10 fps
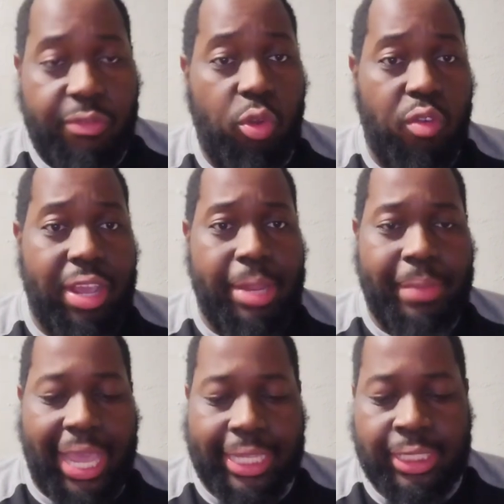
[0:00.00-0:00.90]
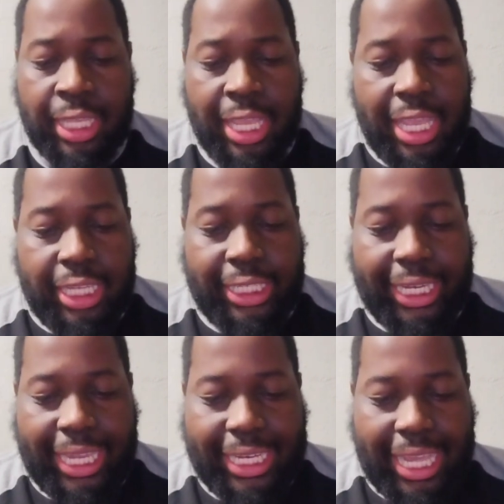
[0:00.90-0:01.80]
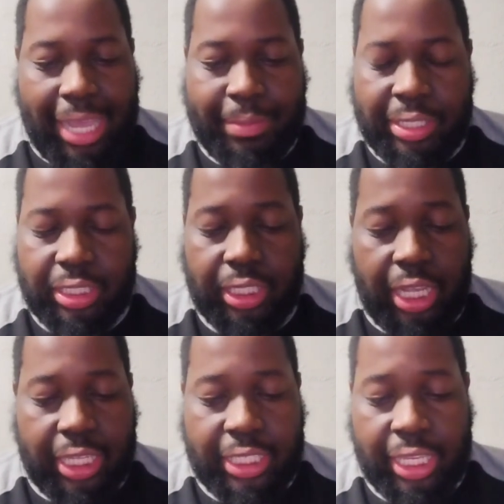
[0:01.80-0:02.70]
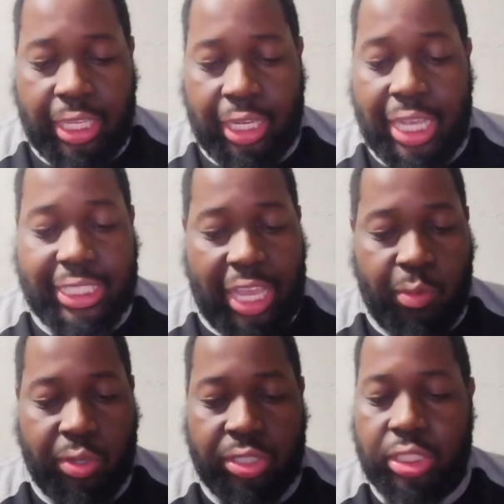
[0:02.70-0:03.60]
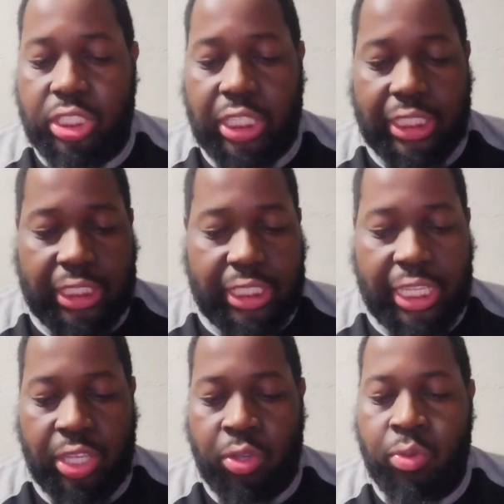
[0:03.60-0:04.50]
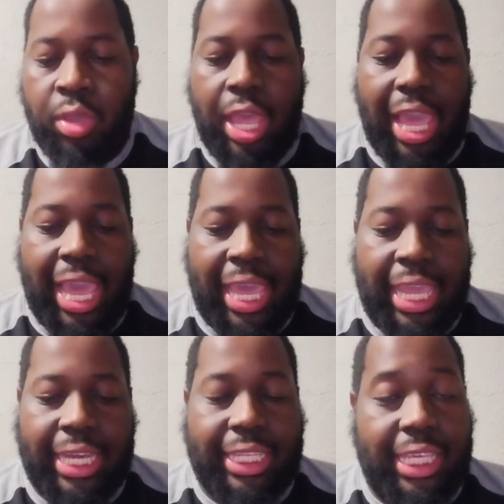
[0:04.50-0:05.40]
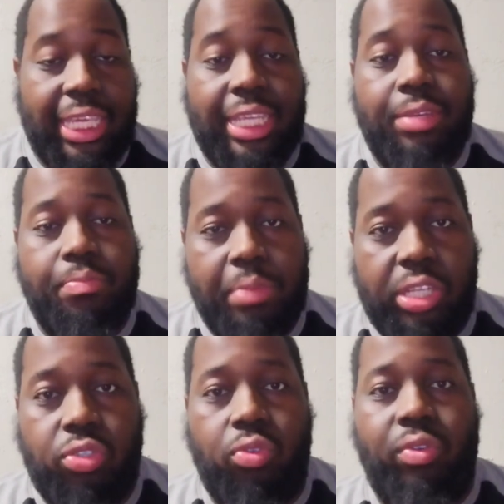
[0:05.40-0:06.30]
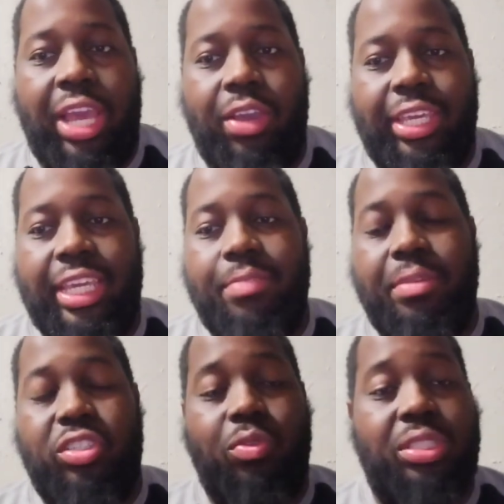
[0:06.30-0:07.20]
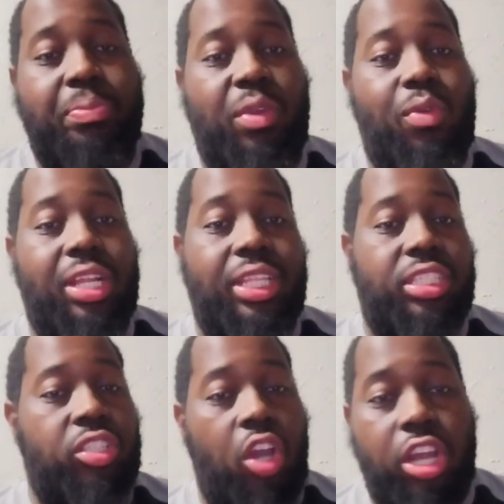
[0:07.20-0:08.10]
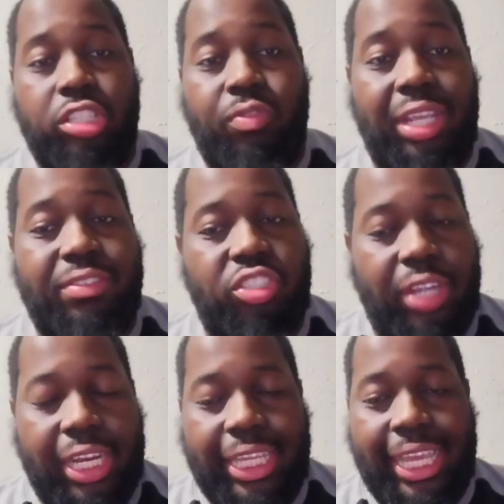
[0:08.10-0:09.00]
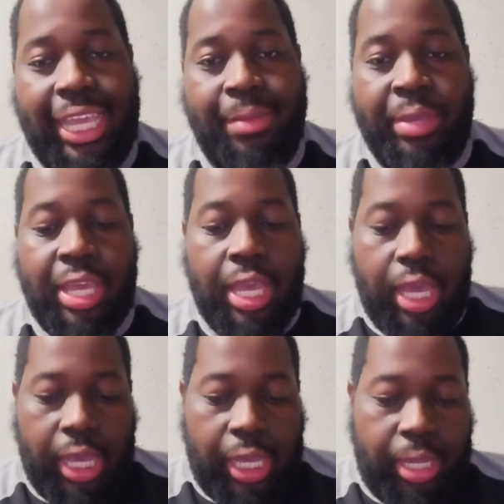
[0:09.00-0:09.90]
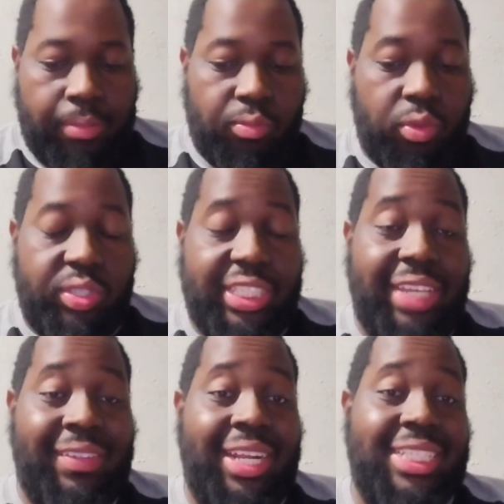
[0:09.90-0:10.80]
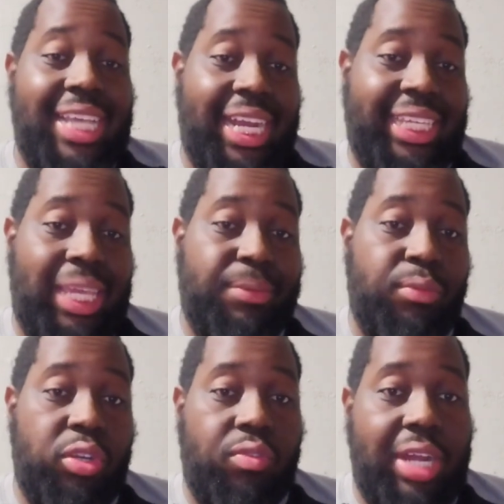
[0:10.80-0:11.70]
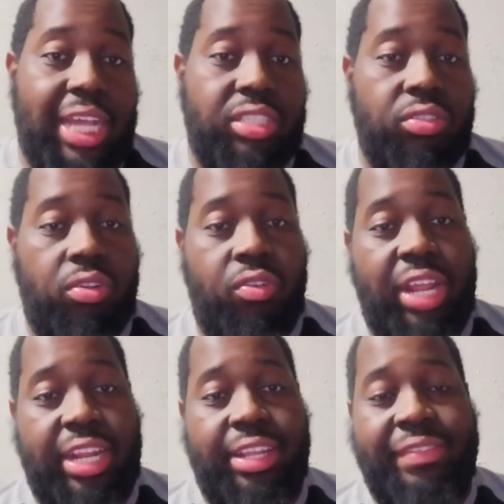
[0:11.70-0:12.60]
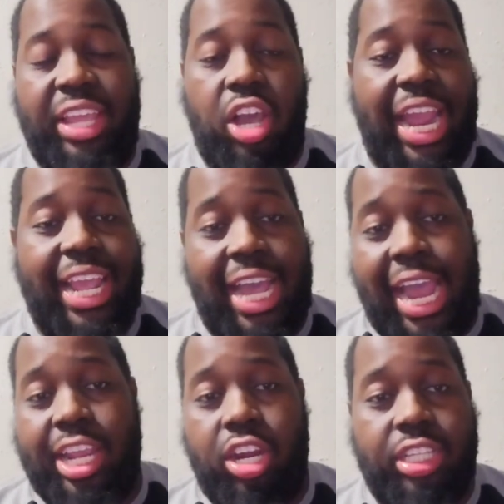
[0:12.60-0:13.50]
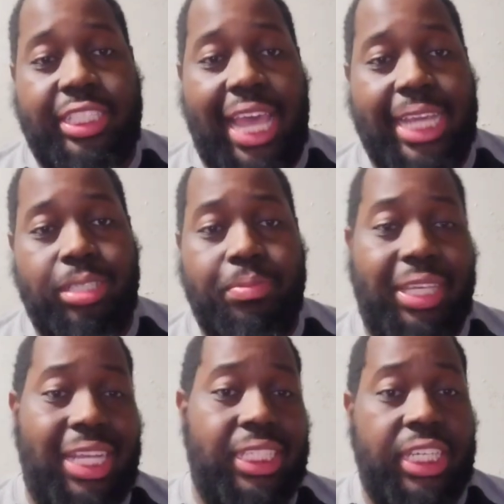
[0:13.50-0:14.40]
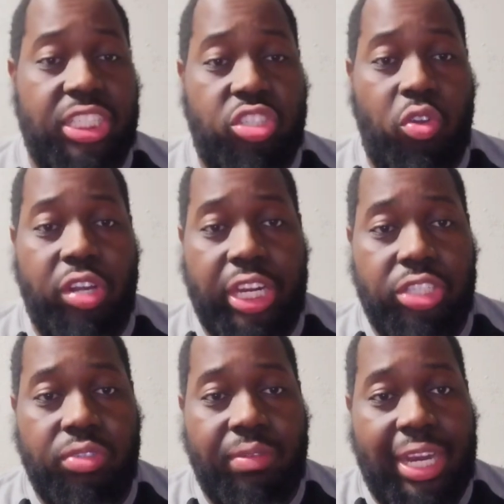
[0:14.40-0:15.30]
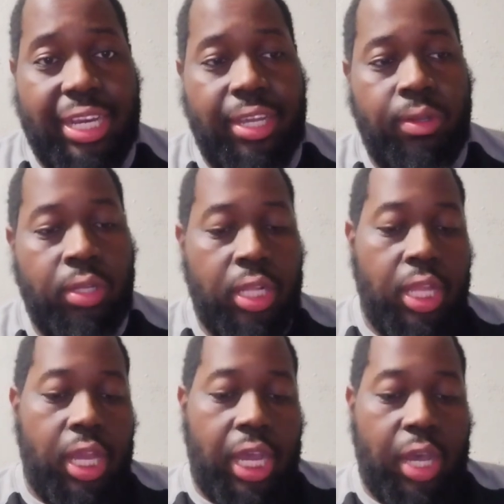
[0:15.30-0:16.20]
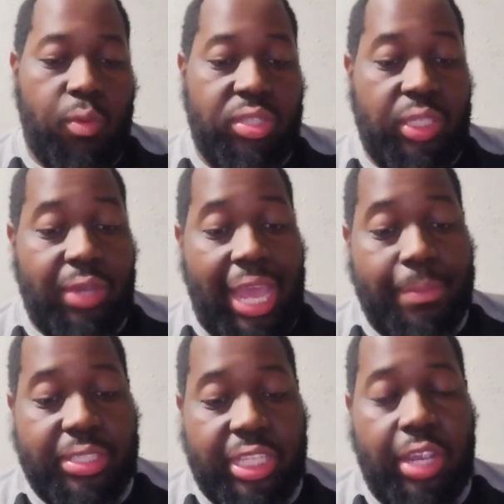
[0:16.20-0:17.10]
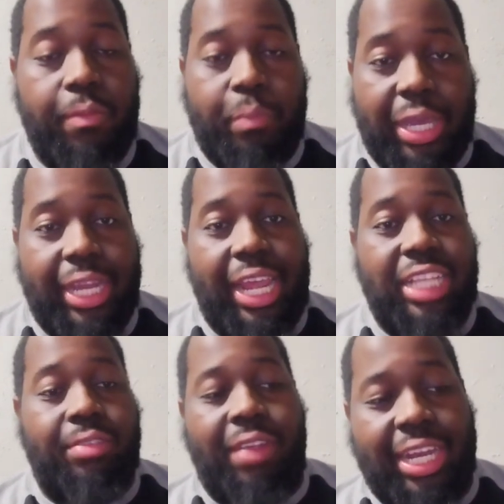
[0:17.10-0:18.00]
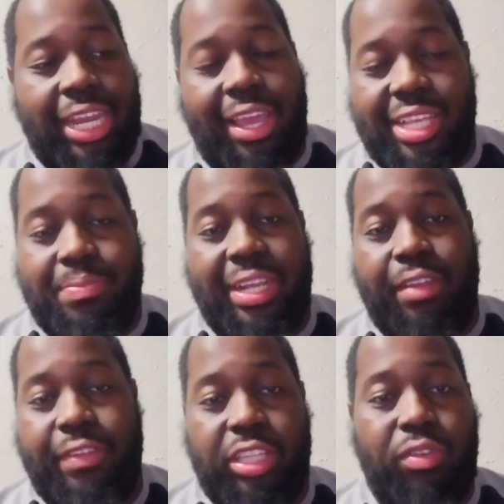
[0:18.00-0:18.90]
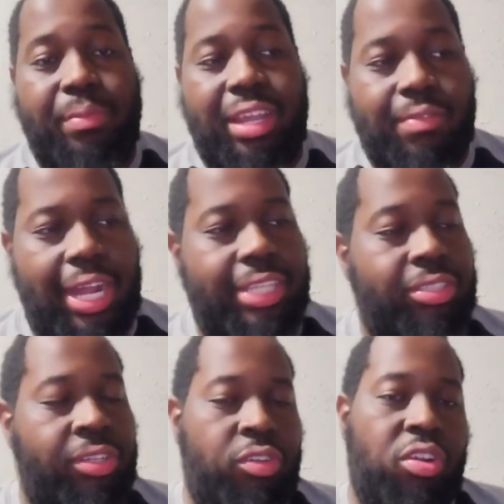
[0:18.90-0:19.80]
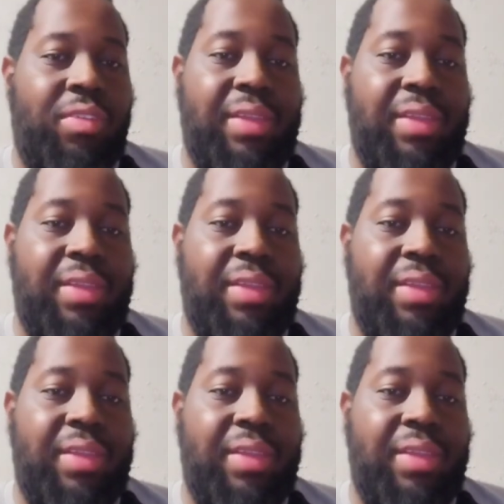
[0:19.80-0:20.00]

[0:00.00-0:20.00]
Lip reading: Four running backs. J.K. Dobbins, Gus Edwards, Justice Hill, and Keaton Mitchell. Now, Keaton Mitchell has been one of the stars of Ravens training camp. We'll see if they decide to keep him on the roster or if they IR stash him because of his shoulder injury right now. We'll see what happens there. But as of right now, he's made a 53-man roster. You know, the